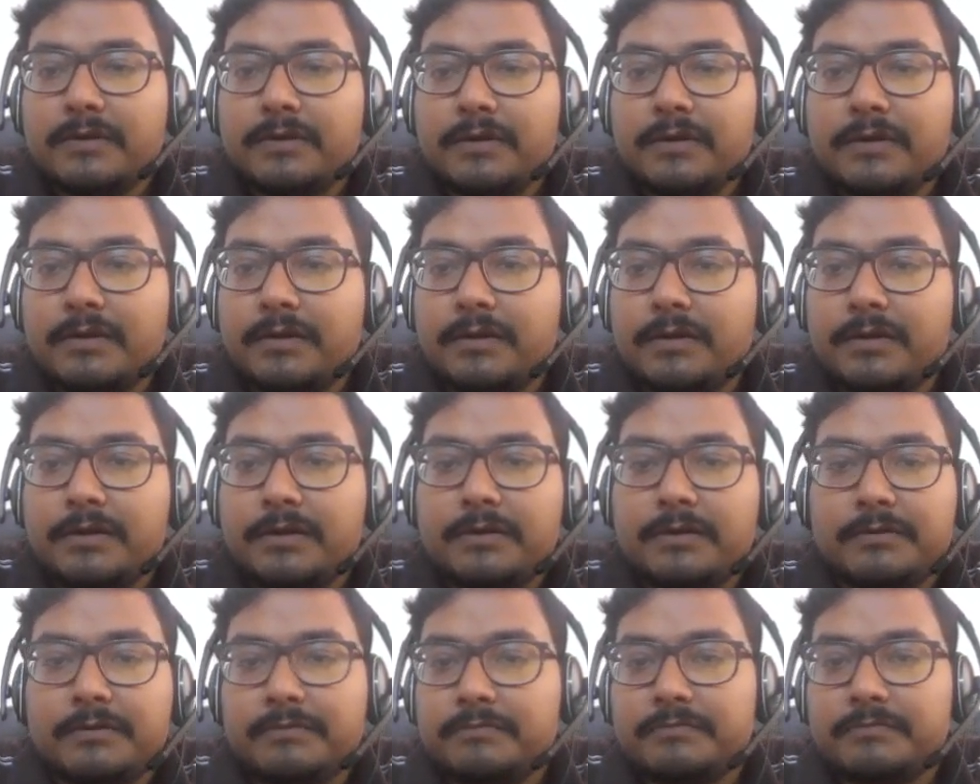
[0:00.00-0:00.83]

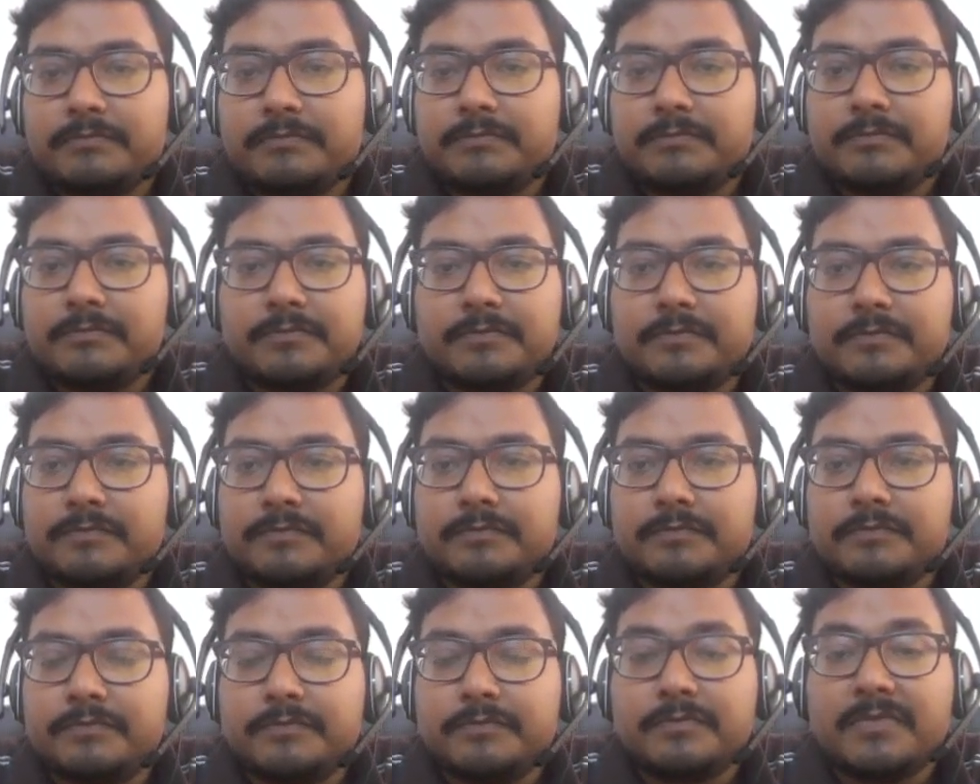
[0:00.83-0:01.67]
um,
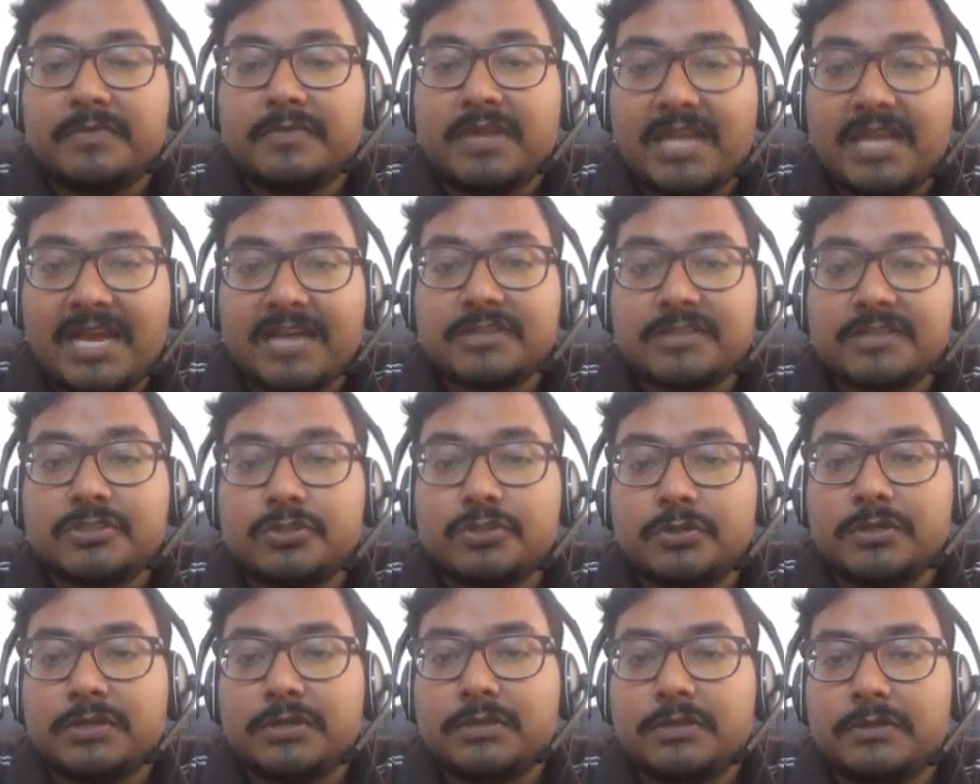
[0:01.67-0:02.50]
actual.
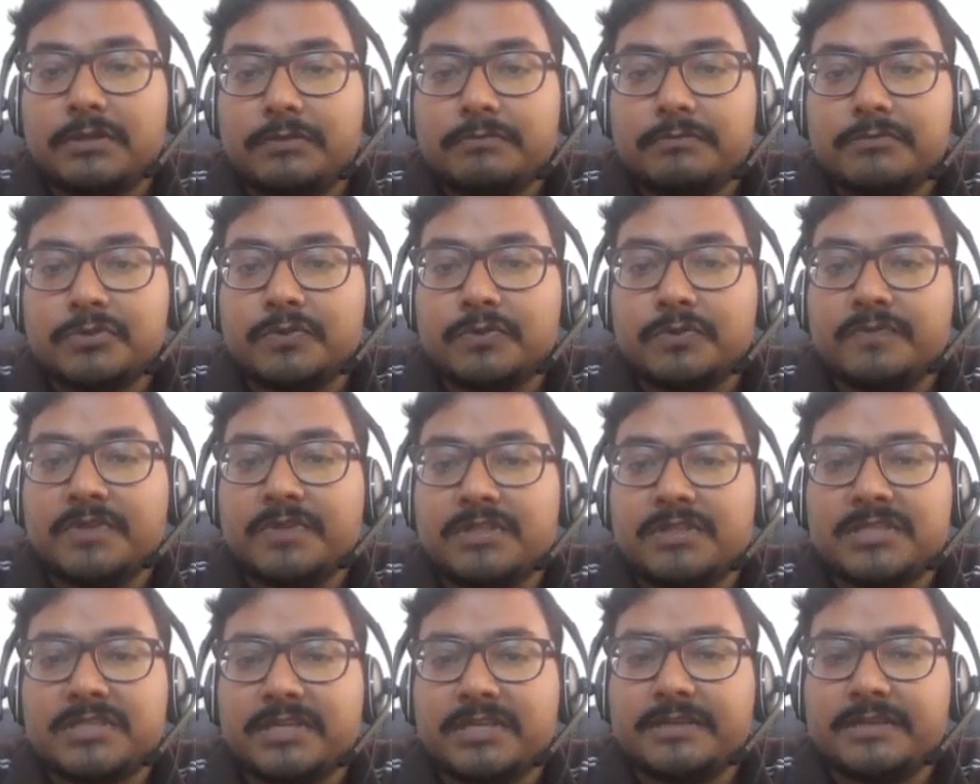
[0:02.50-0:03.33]
So we'll
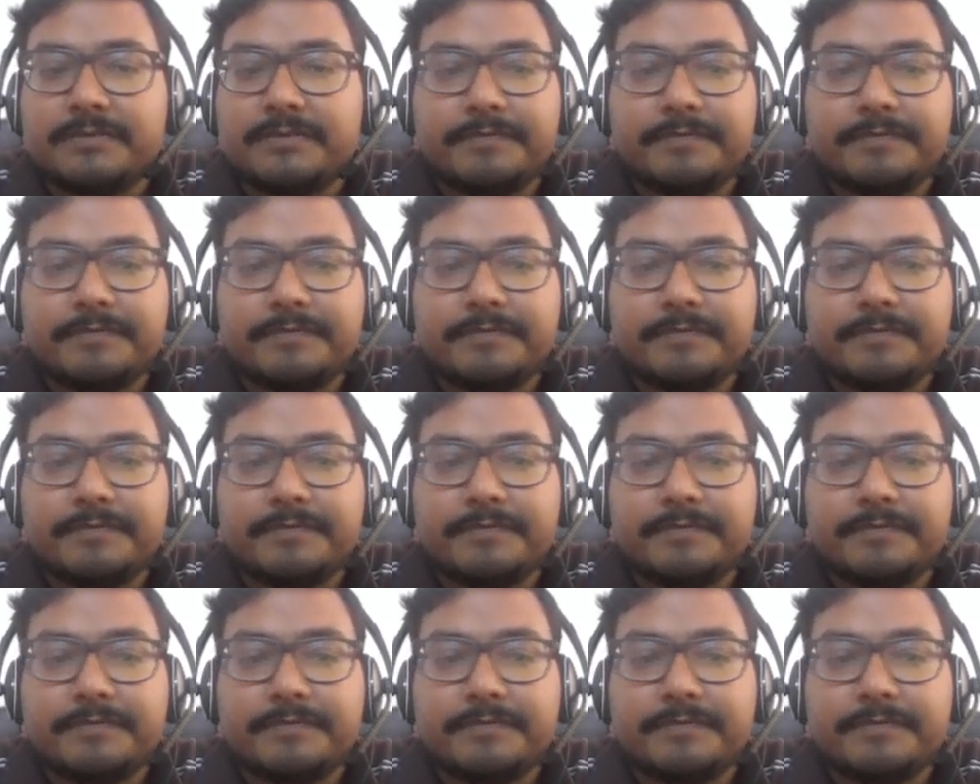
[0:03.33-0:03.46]
say